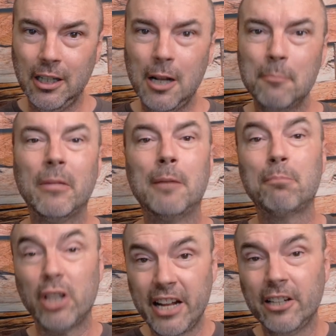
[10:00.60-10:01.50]
My
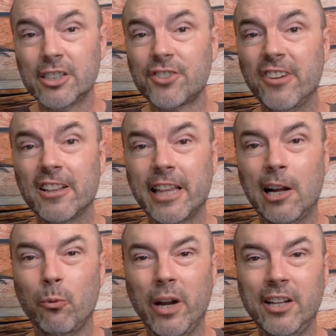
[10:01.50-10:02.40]
players felt that
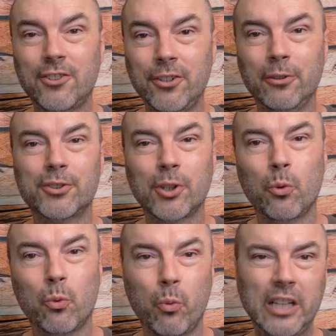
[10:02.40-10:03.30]
way too, so
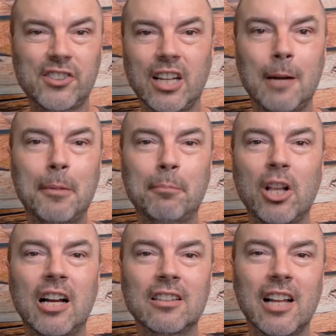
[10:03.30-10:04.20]
we set up a
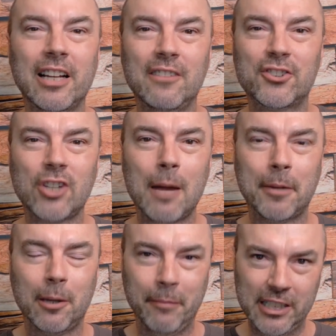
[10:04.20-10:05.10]
plot line of stopping
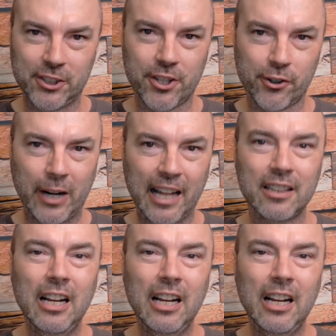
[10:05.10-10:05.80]
a major threat,